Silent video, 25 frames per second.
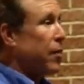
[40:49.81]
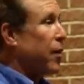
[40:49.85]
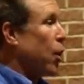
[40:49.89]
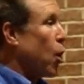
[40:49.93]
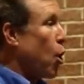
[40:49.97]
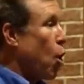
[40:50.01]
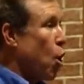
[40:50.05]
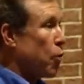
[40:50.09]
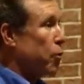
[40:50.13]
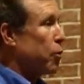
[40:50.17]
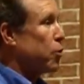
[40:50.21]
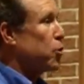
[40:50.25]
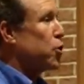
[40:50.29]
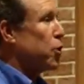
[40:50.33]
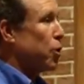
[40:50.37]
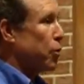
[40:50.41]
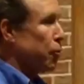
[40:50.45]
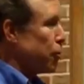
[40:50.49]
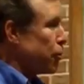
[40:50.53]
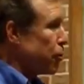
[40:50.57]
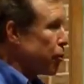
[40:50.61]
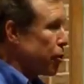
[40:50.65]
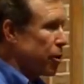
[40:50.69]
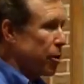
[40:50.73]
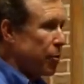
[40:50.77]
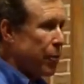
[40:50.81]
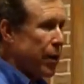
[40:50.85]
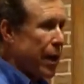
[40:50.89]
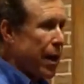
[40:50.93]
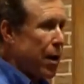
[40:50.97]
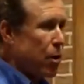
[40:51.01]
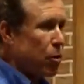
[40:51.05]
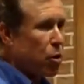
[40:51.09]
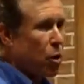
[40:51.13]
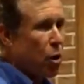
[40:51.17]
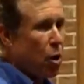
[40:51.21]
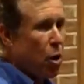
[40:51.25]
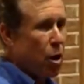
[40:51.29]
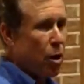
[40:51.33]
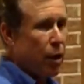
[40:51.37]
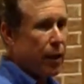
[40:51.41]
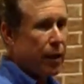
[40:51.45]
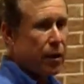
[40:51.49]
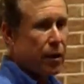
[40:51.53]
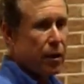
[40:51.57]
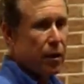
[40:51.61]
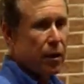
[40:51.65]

that all their children are going to be alcoholic?